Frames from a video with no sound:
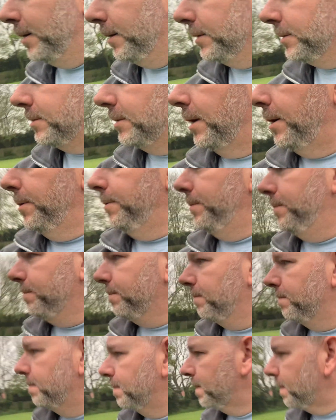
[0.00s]
So
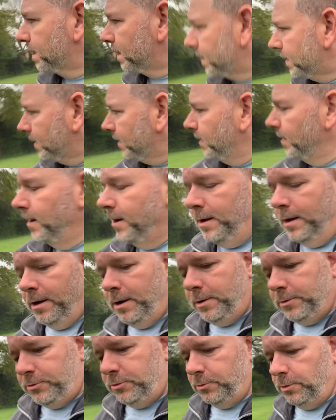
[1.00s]

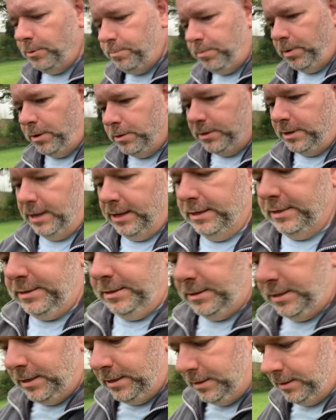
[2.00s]
I saw a
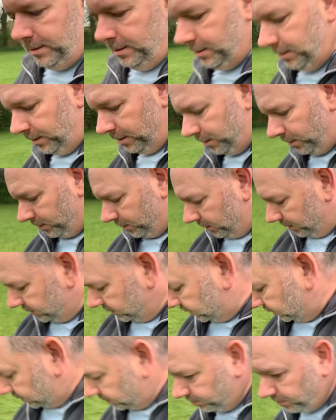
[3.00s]
podcast. I like
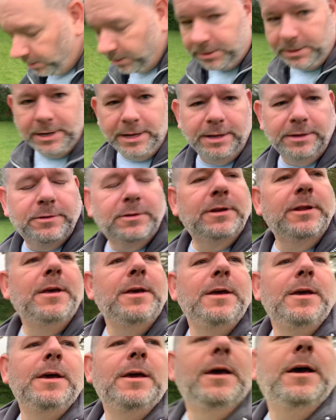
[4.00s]
listening to podcasts.
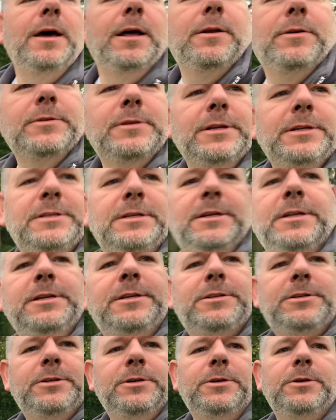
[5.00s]
I was listening
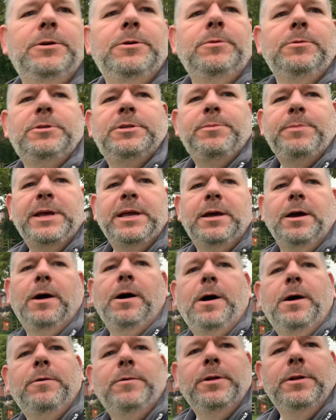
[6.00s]
to Jimmy
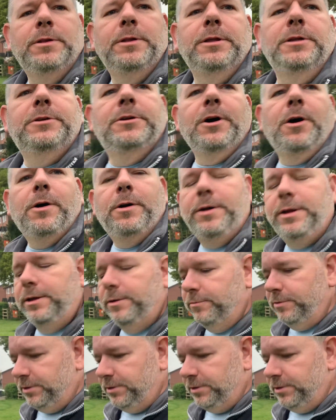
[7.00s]
Carr on the Diary of a